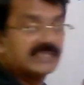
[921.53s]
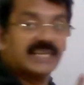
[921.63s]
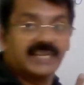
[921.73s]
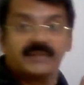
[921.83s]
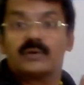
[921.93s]
is
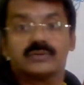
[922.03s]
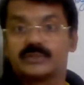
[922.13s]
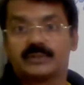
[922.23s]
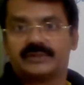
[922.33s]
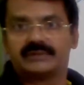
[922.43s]
again
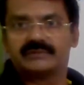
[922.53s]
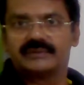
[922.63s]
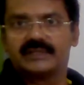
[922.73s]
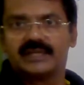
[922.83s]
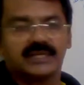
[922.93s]
consecutive,
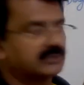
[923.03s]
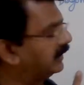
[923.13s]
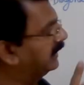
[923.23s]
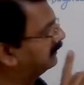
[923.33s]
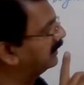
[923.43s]
so
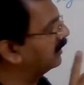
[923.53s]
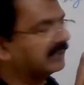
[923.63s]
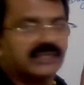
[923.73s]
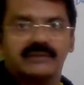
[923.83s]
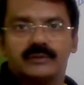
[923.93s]
it will
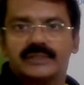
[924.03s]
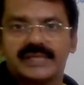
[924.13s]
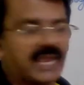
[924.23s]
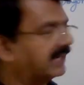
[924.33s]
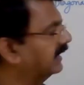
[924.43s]
not give you the
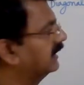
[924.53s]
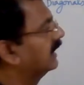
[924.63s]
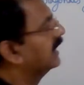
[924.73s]
diagonal.